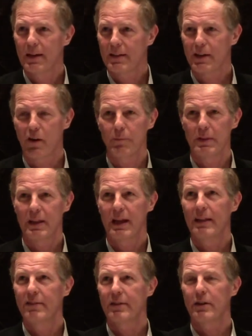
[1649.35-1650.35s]
The government that
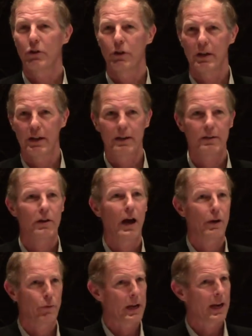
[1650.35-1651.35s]
instituted it
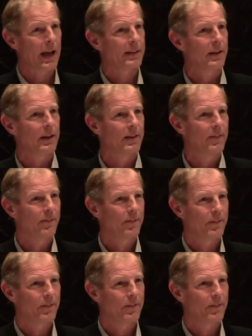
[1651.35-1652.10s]
got re-elected.